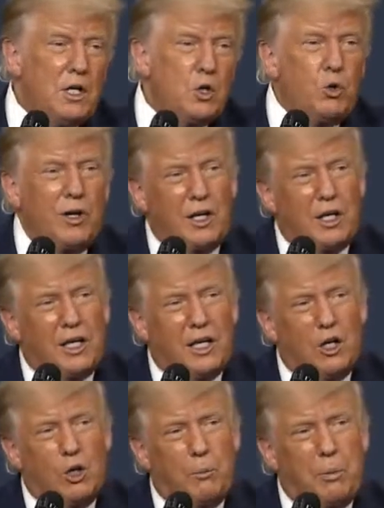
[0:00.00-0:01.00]

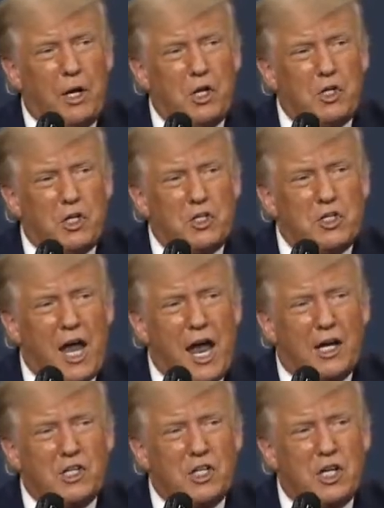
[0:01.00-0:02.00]
critically ill patients
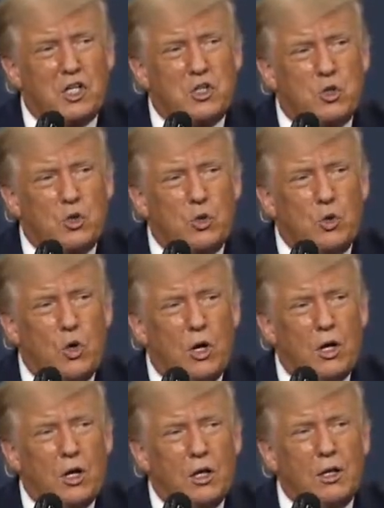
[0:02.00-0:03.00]
access to
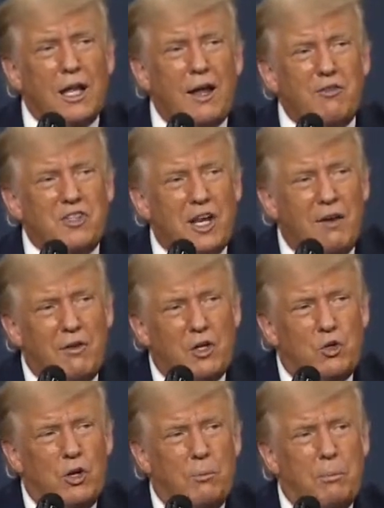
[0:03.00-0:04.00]

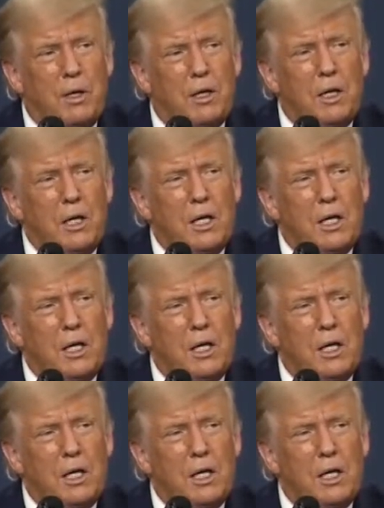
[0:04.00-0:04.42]
life-saving treatment.